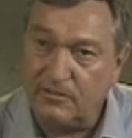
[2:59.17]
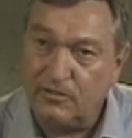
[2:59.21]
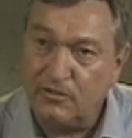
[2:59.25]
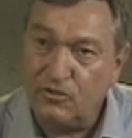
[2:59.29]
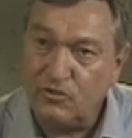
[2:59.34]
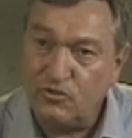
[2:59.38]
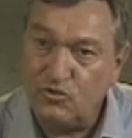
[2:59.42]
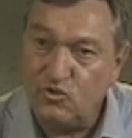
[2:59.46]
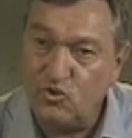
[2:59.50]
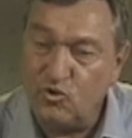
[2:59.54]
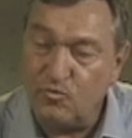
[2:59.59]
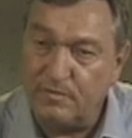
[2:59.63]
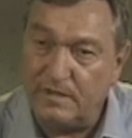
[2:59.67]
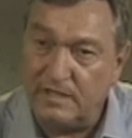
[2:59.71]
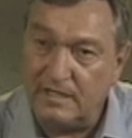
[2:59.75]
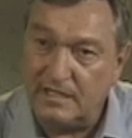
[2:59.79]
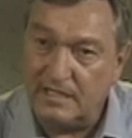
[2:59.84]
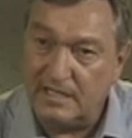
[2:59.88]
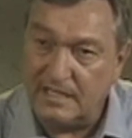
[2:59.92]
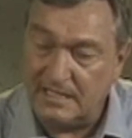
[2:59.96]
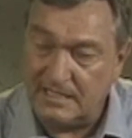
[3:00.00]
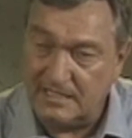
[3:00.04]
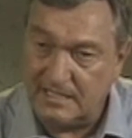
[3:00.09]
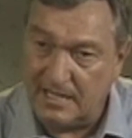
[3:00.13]
human
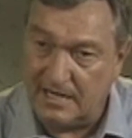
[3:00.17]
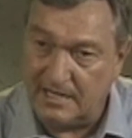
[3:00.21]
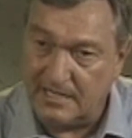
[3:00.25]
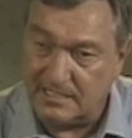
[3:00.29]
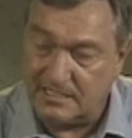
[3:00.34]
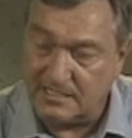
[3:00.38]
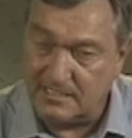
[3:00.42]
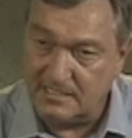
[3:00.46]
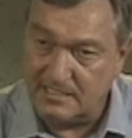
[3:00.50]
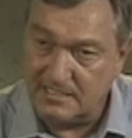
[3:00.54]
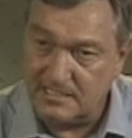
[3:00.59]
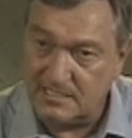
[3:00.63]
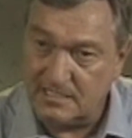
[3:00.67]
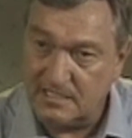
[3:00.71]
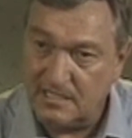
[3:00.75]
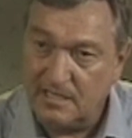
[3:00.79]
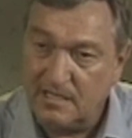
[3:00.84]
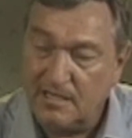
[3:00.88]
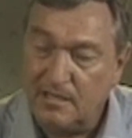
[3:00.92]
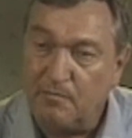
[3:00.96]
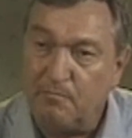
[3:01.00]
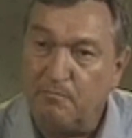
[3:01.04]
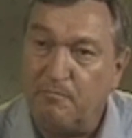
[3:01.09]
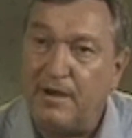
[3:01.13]
intelligence
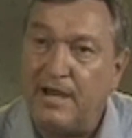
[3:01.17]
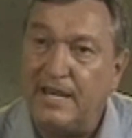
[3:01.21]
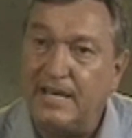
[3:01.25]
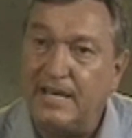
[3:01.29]
by a